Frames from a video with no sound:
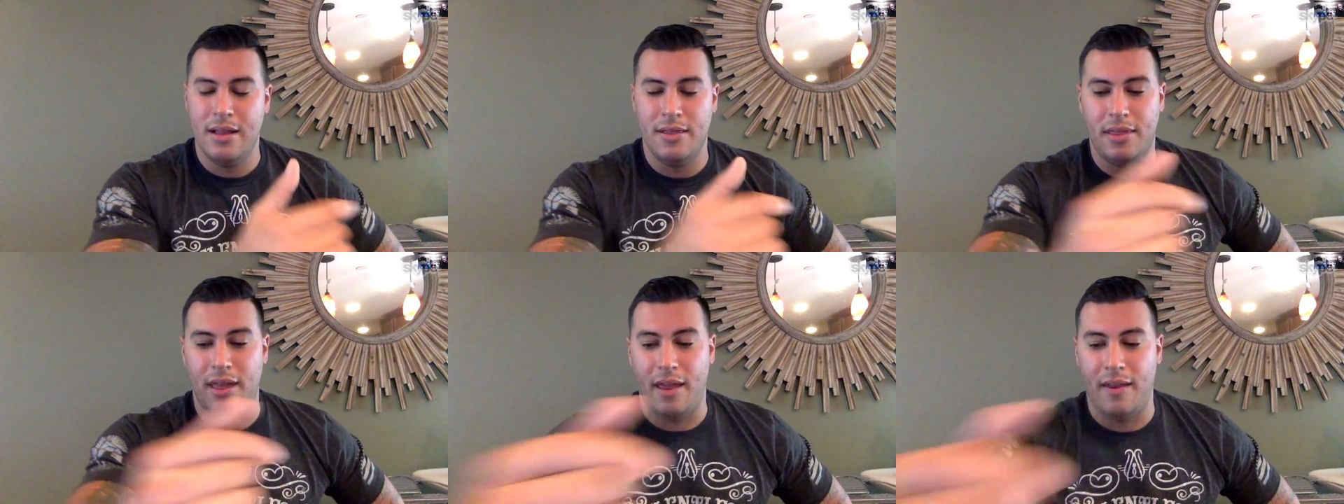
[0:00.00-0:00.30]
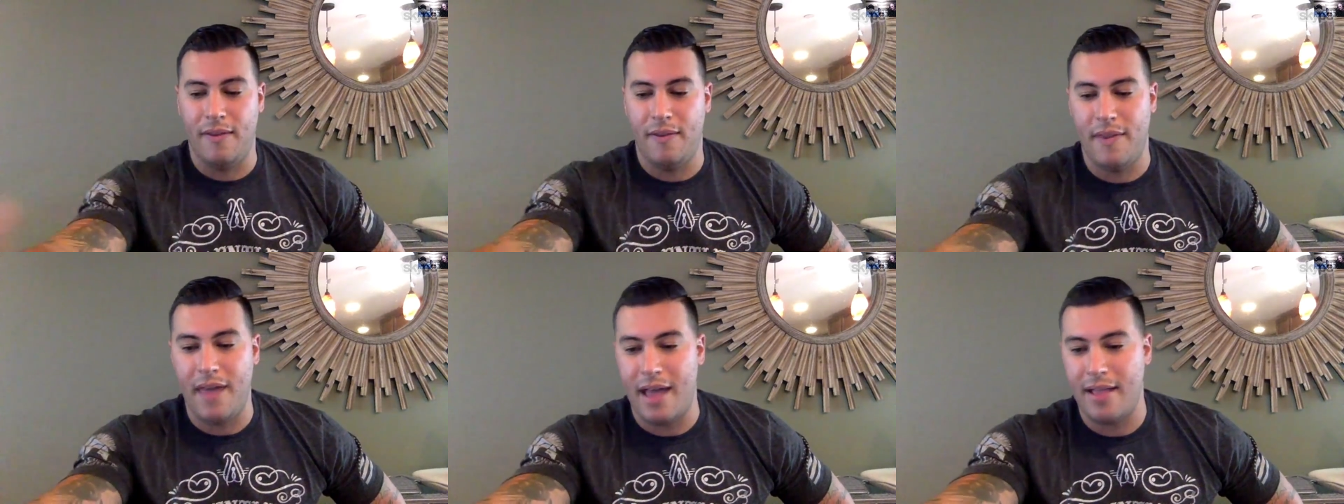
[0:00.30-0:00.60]

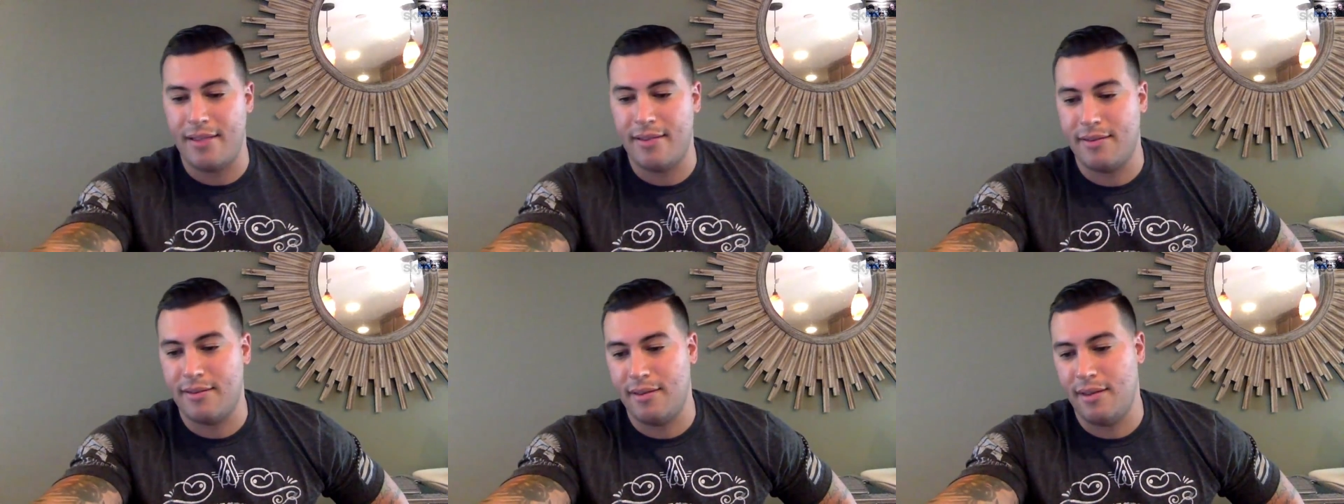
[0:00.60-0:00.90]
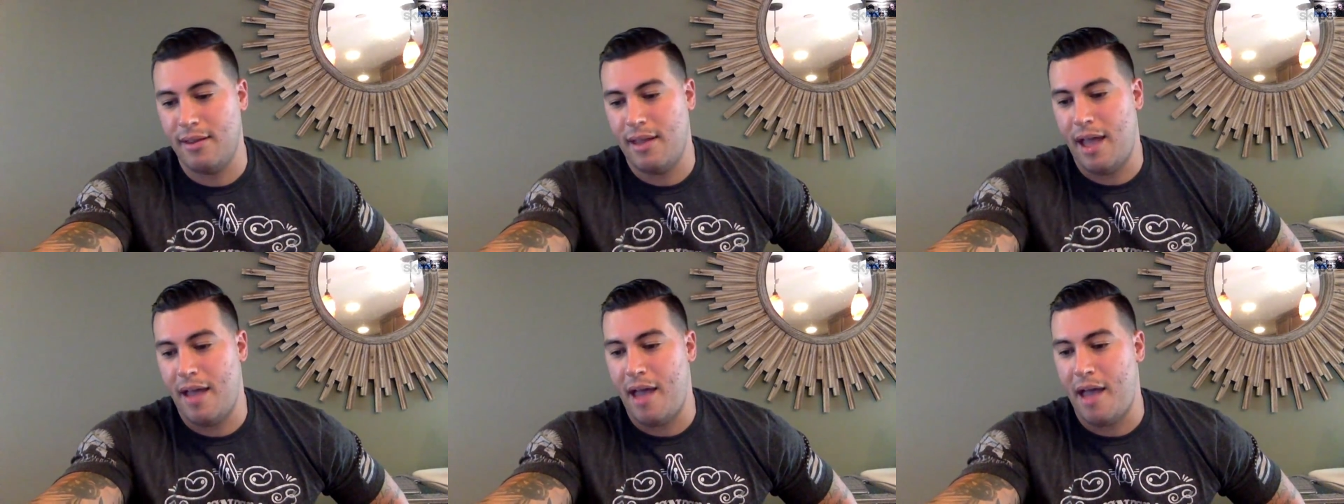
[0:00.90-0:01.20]
then that's
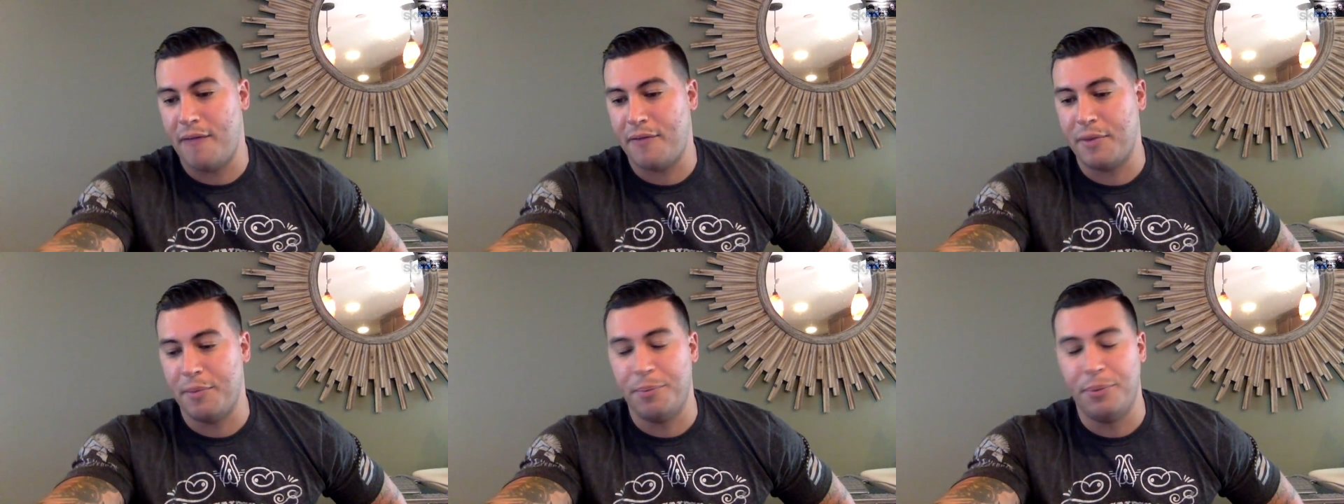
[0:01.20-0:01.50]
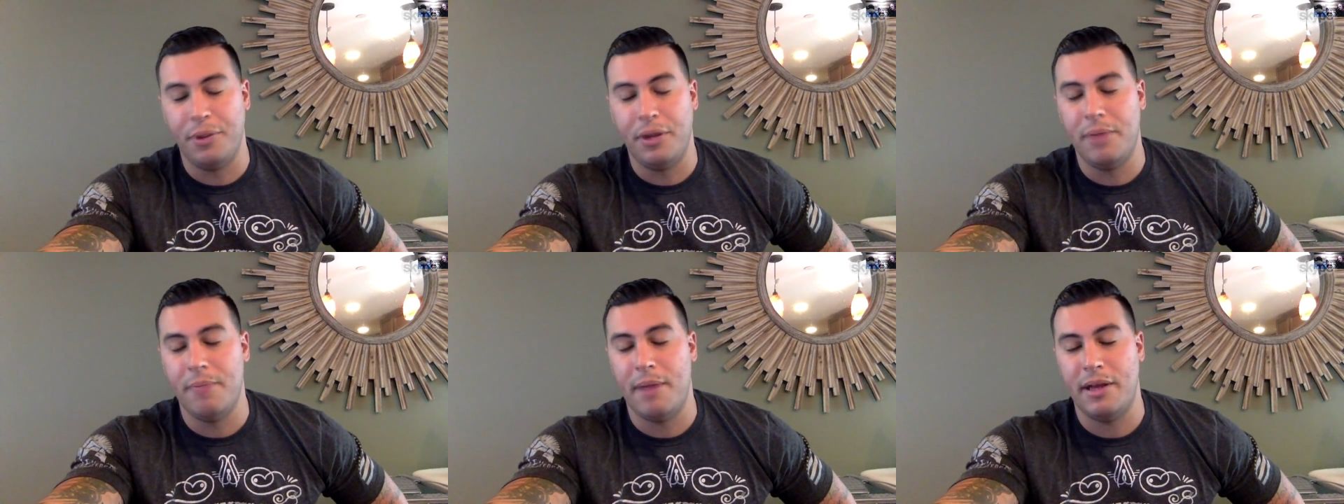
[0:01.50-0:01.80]
I, have
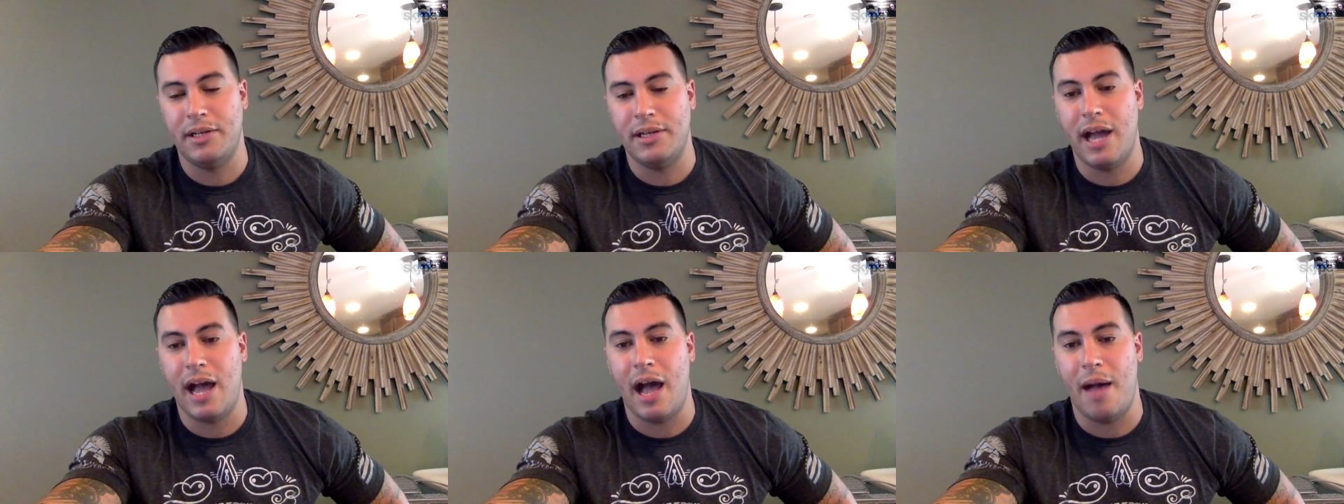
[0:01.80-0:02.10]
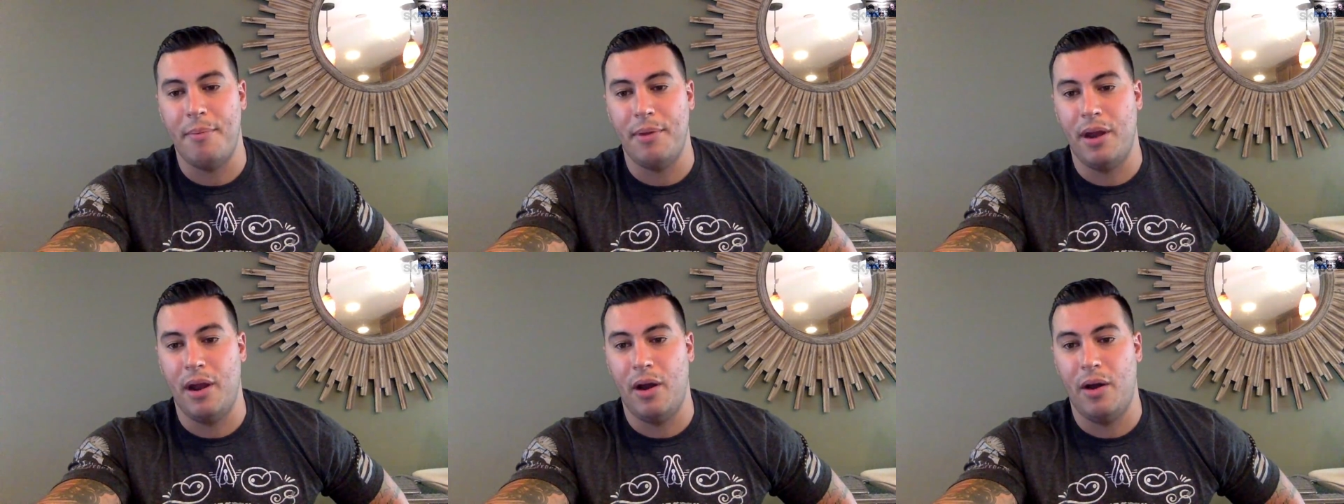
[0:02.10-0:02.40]
completed my
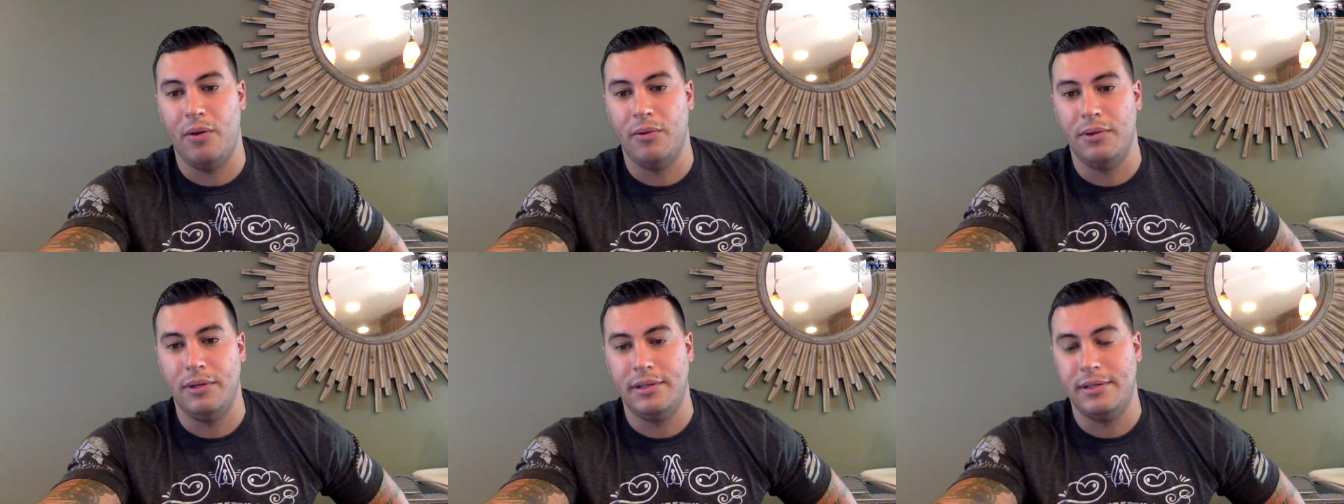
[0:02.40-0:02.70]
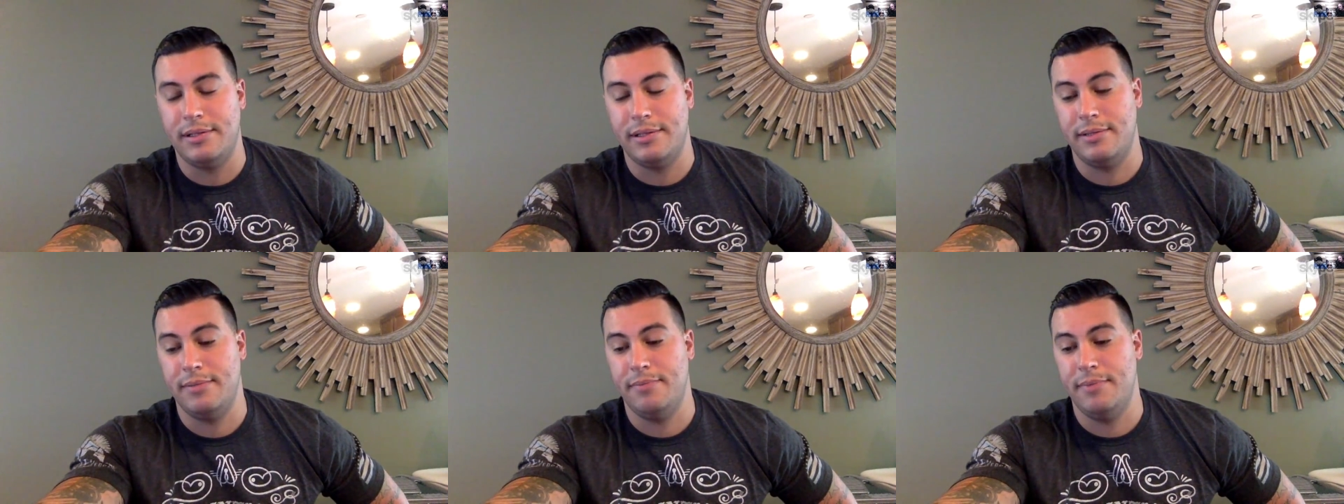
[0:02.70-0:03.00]
job. You know,
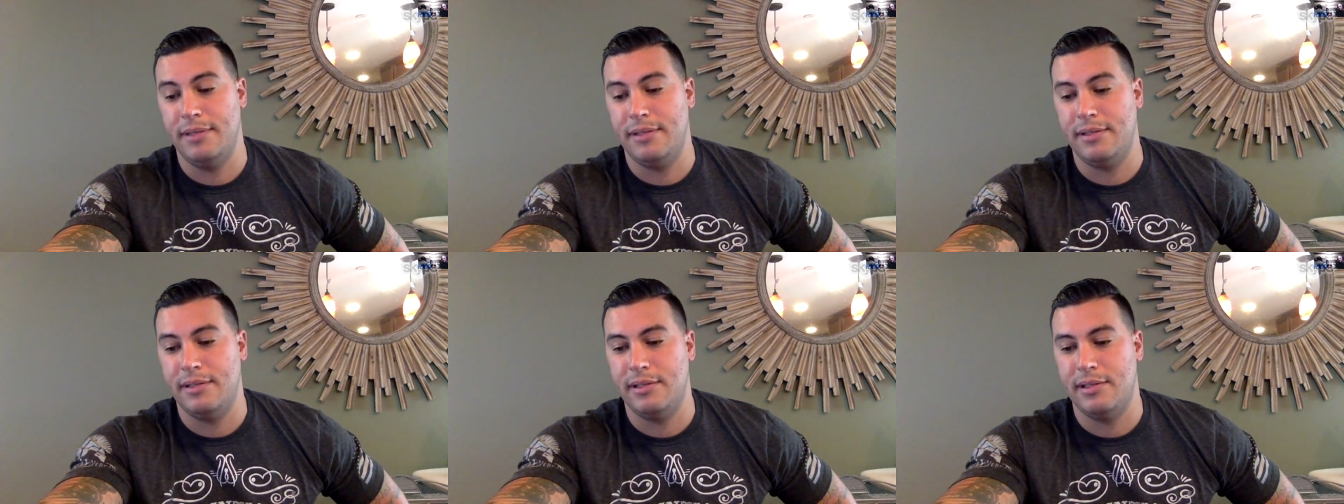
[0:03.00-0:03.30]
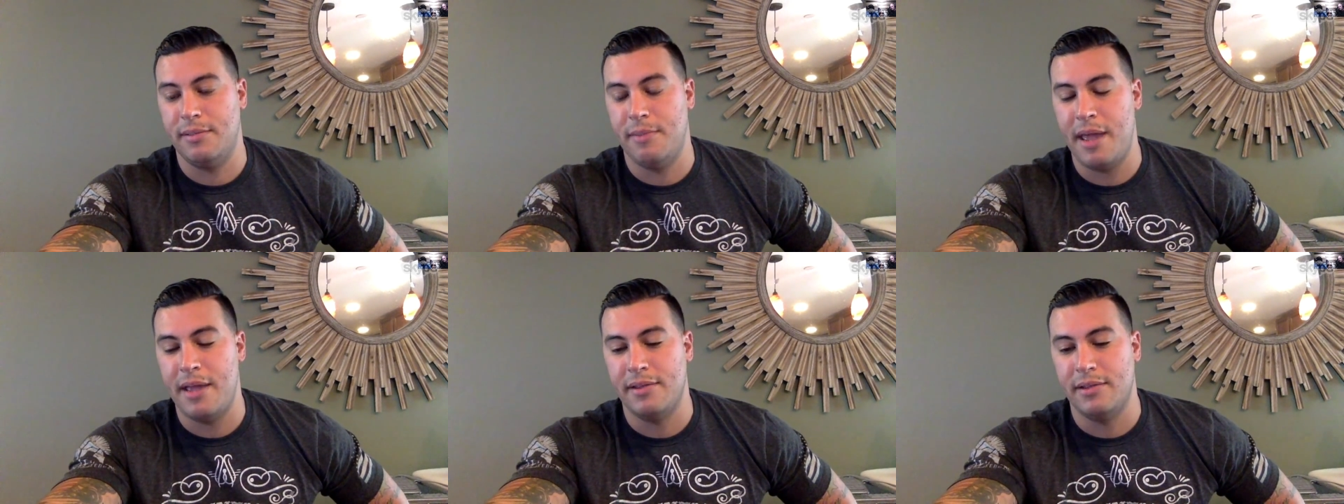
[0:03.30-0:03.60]
it's it's
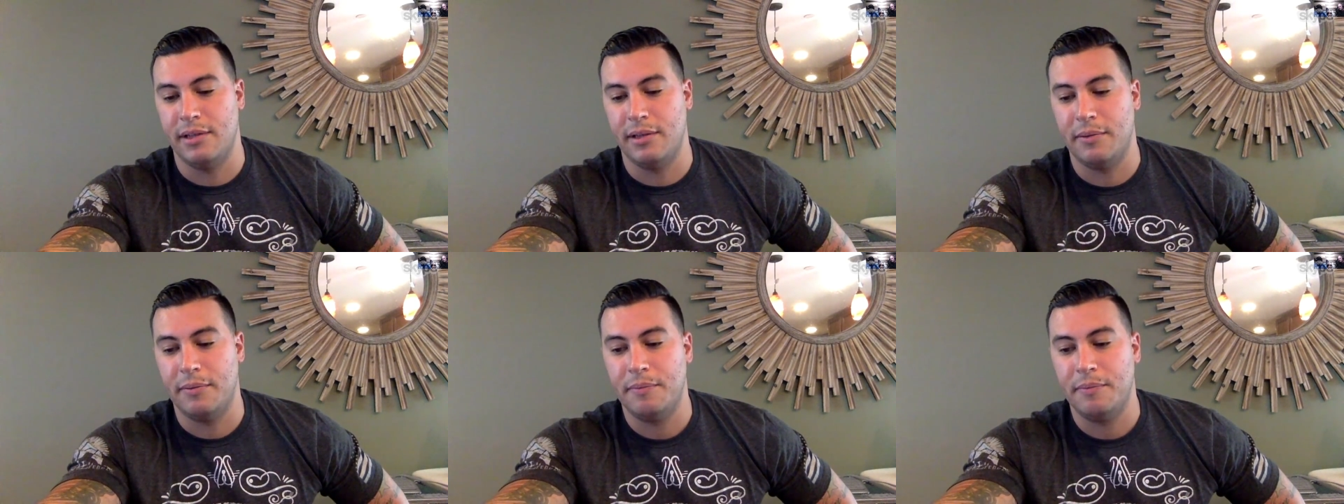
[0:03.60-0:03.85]
it's amazing.